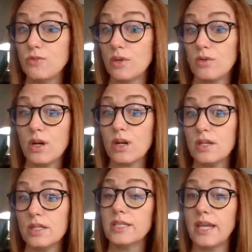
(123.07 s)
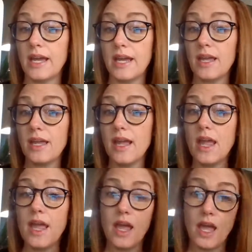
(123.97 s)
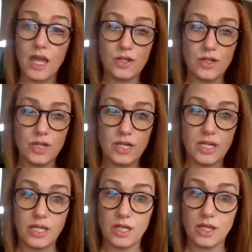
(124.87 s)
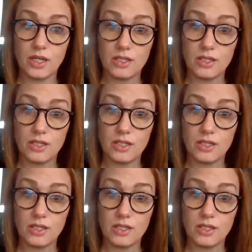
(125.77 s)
you want to work on today, and you're going to get